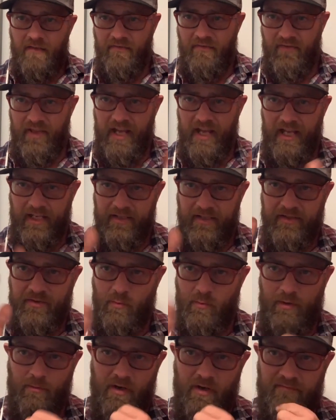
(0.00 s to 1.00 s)
Then
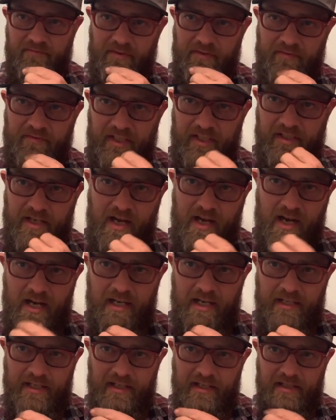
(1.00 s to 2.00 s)
21, 15,
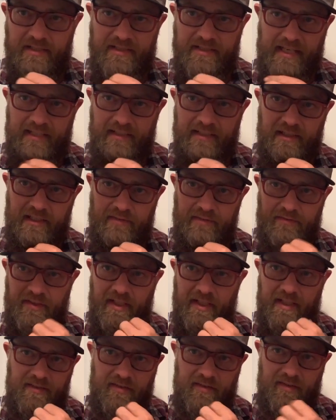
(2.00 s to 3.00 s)
9 deadlifts,
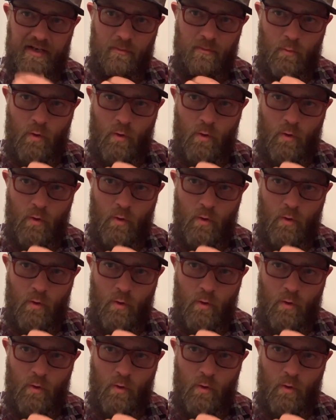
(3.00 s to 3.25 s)
handstand